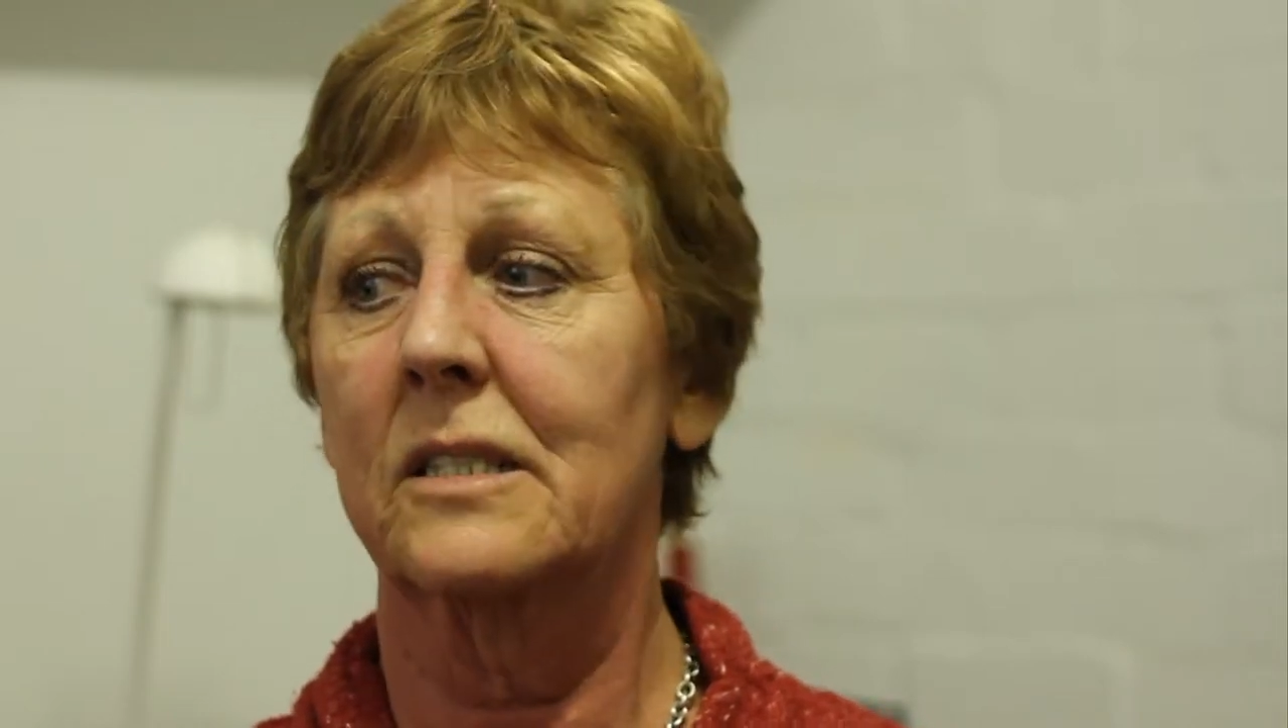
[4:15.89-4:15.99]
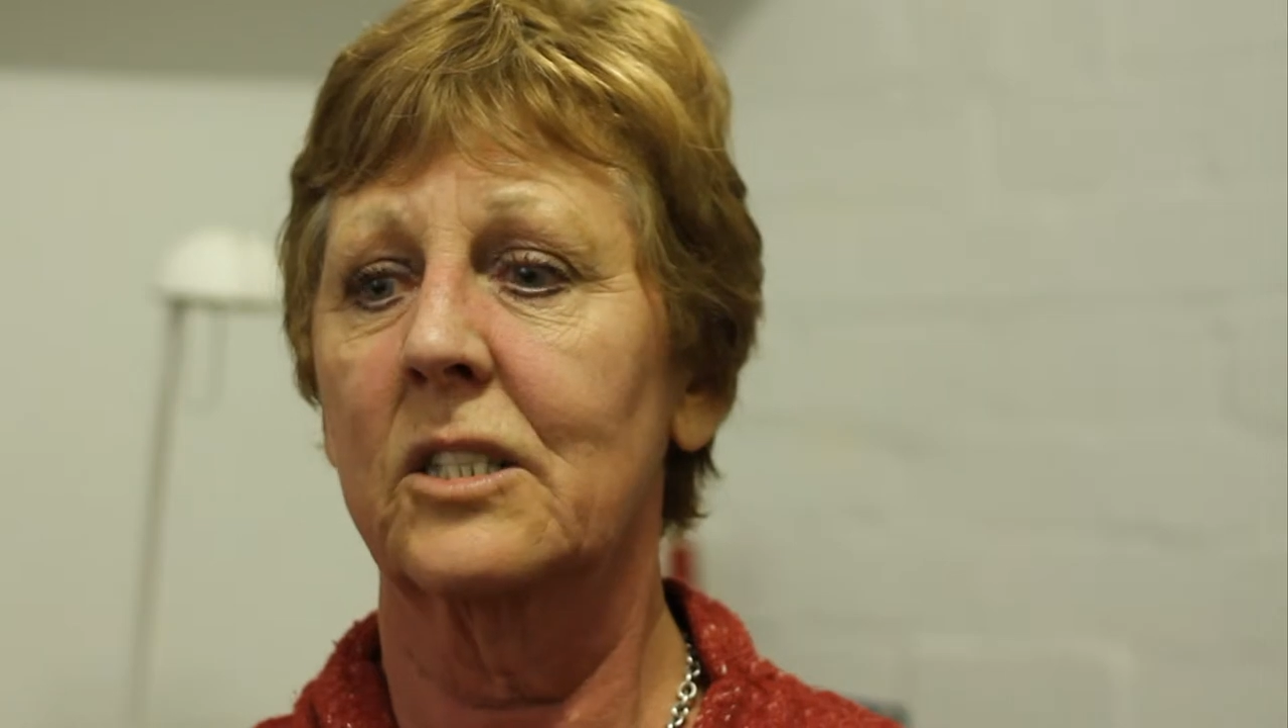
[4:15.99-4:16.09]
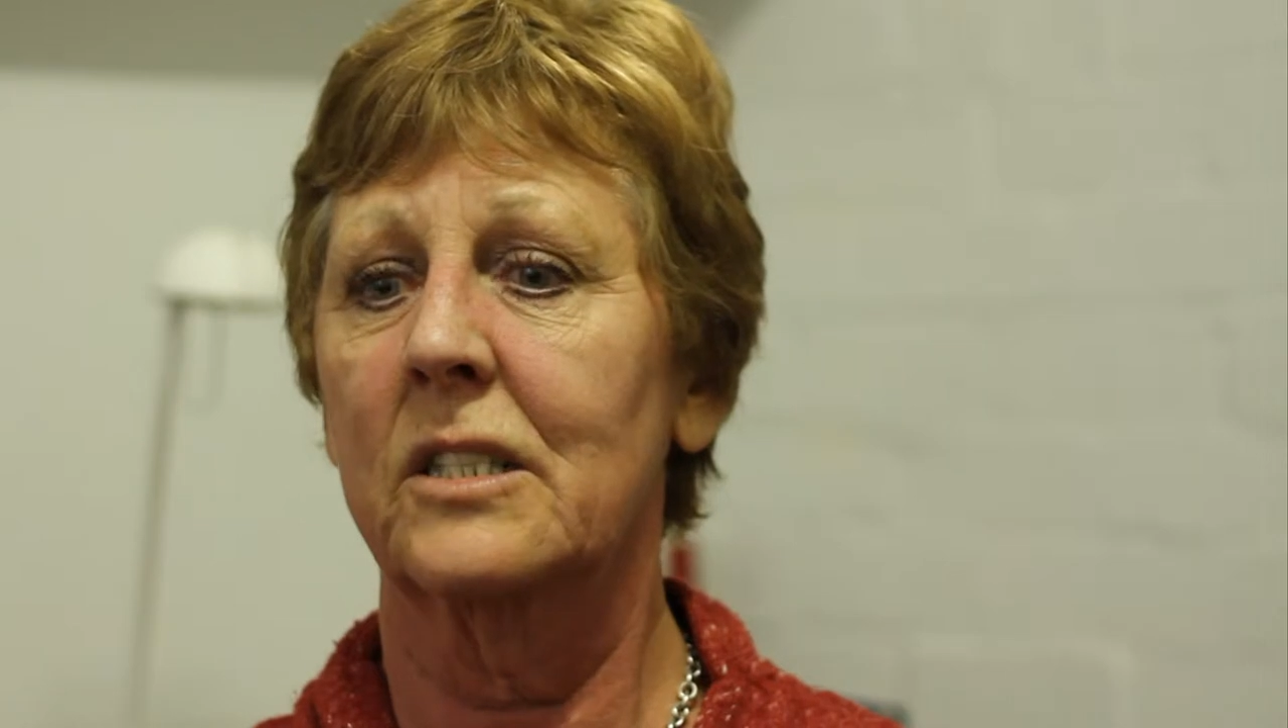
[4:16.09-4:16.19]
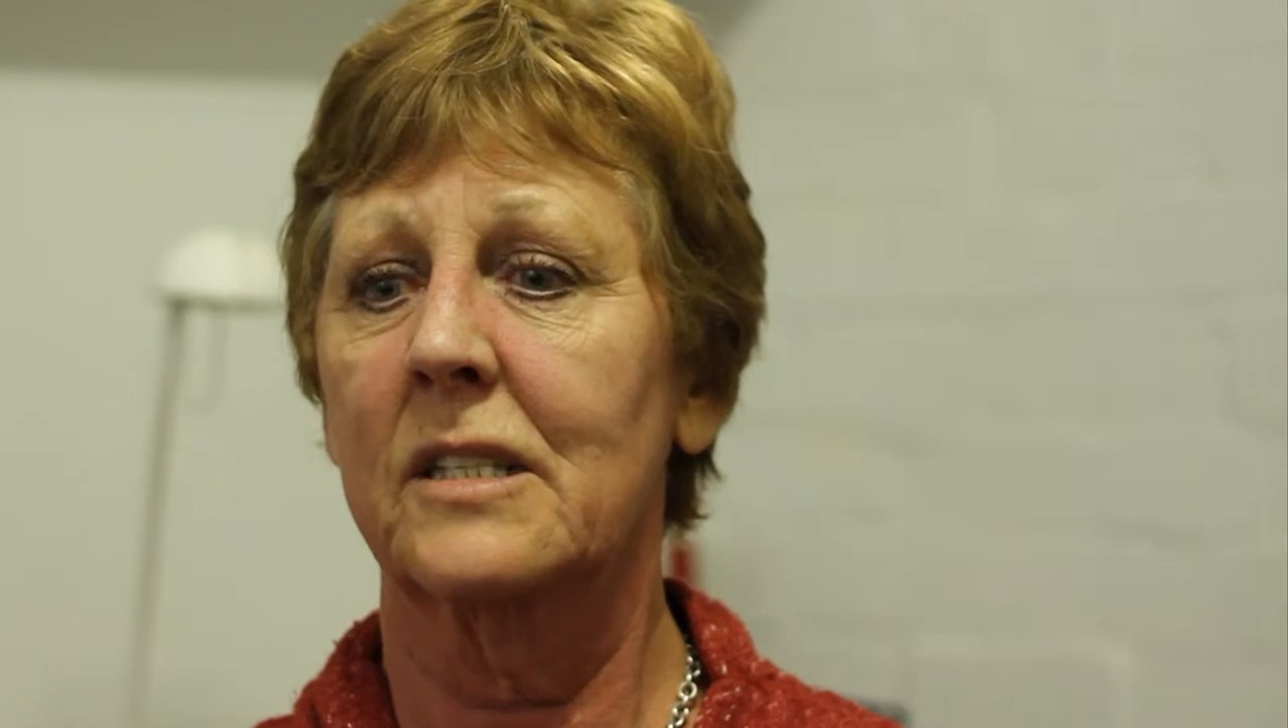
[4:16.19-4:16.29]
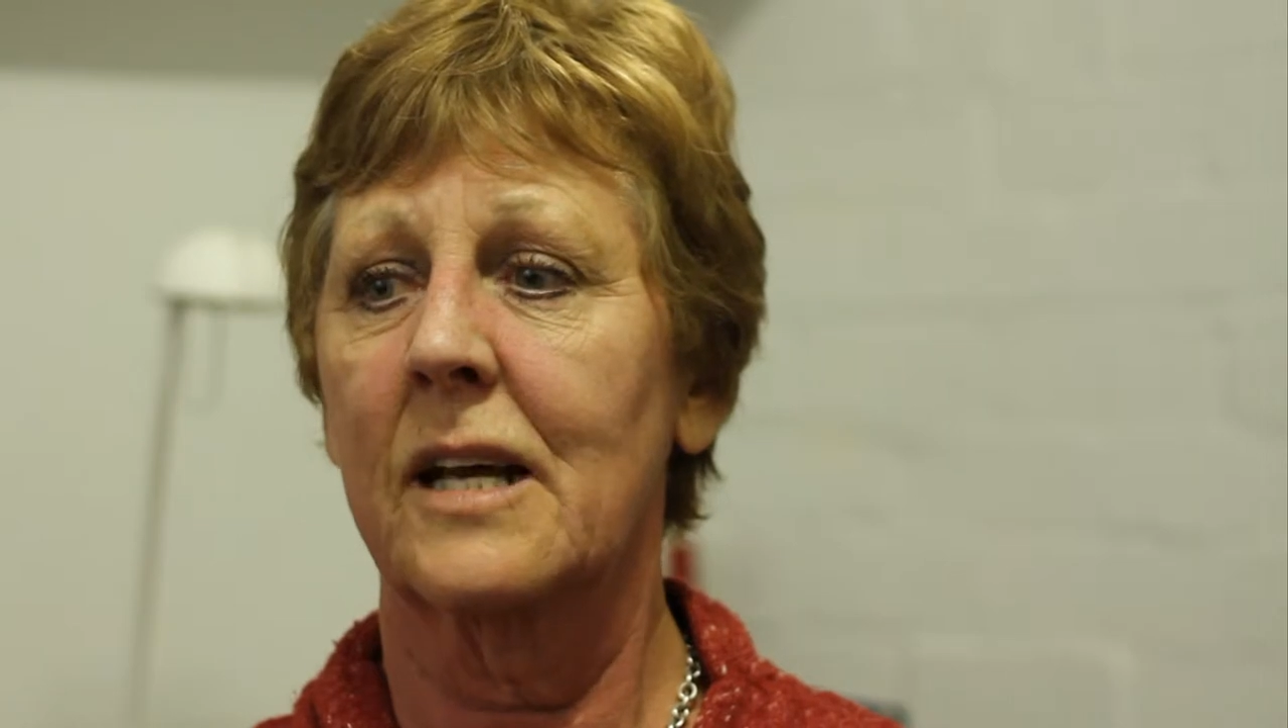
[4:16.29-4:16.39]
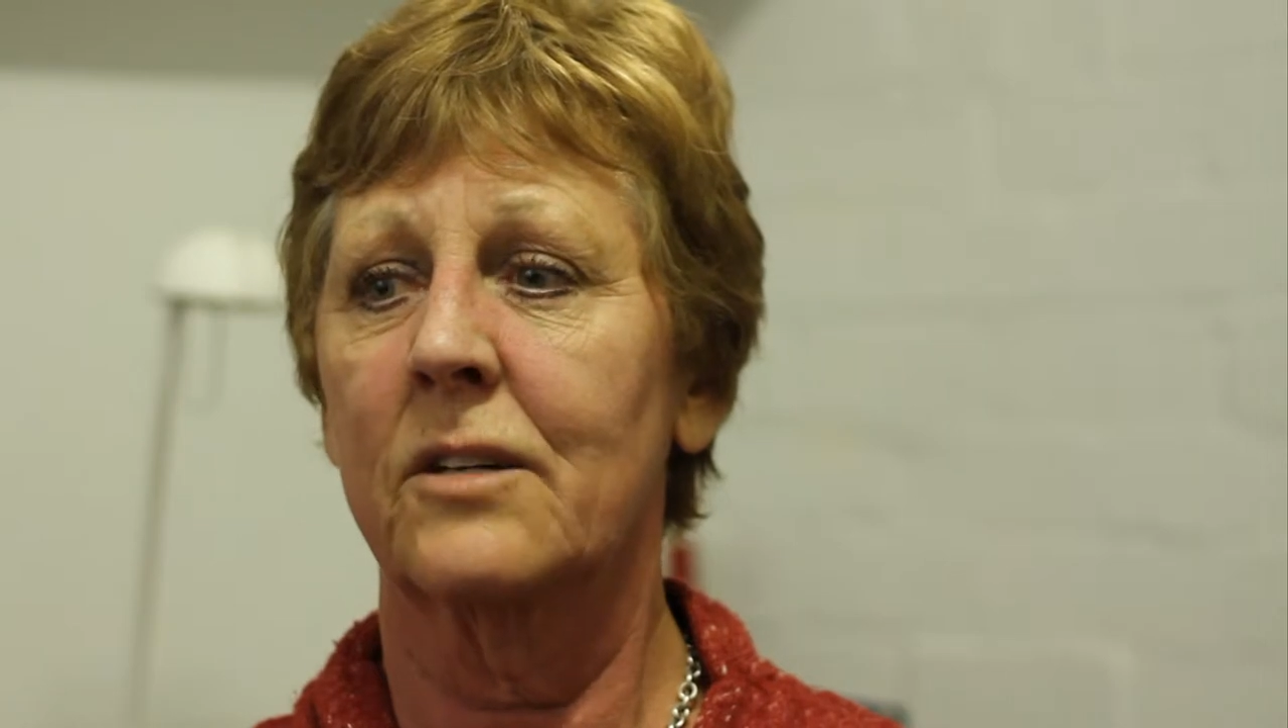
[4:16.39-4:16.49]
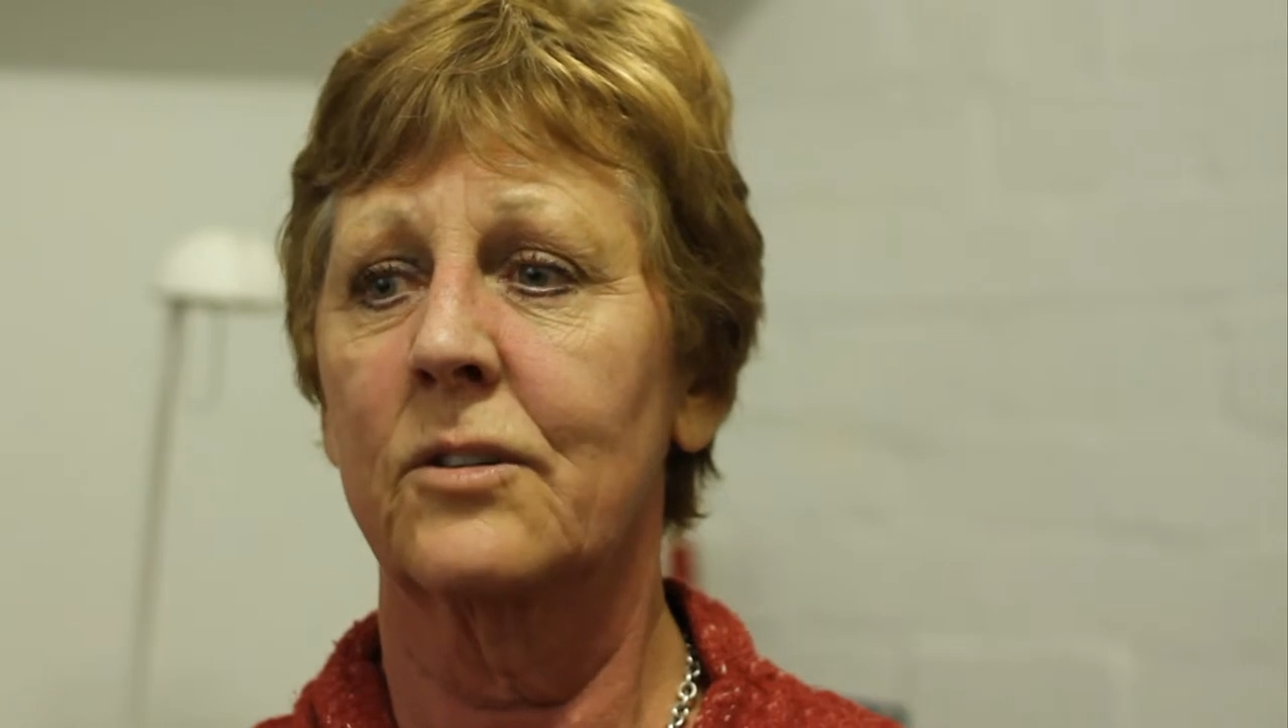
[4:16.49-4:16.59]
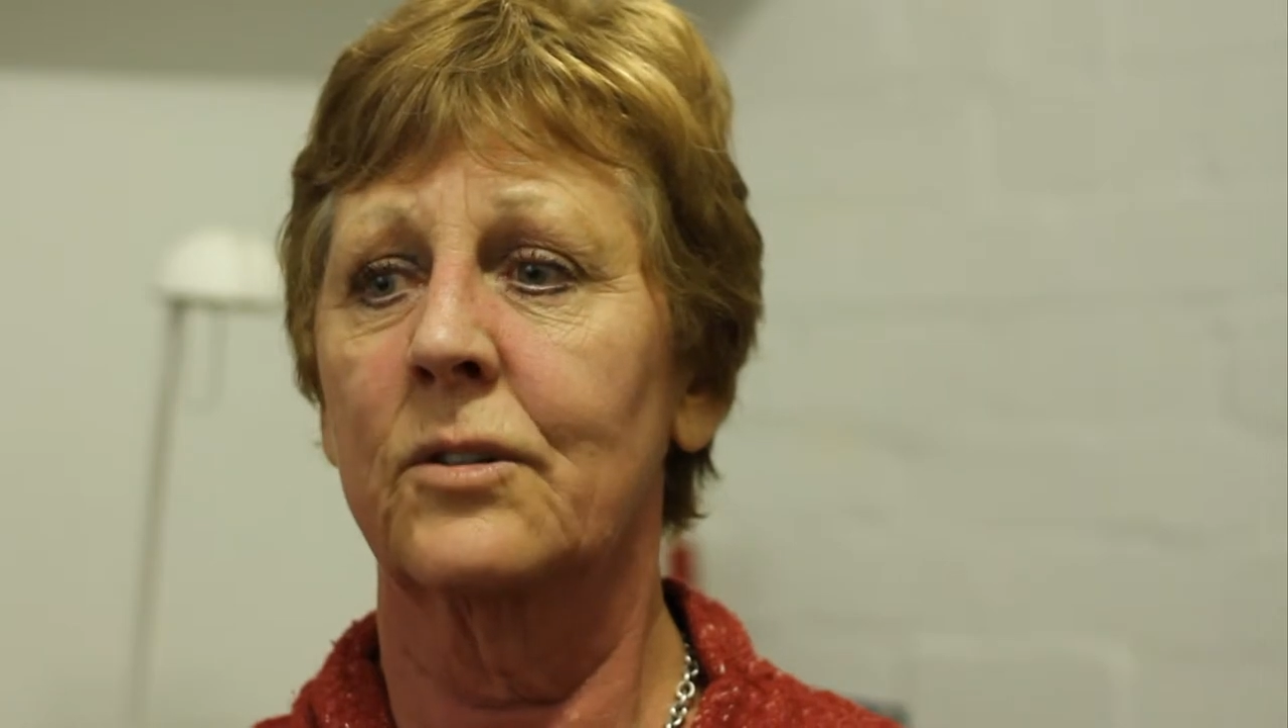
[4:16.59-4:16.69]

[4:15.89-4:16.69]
she's had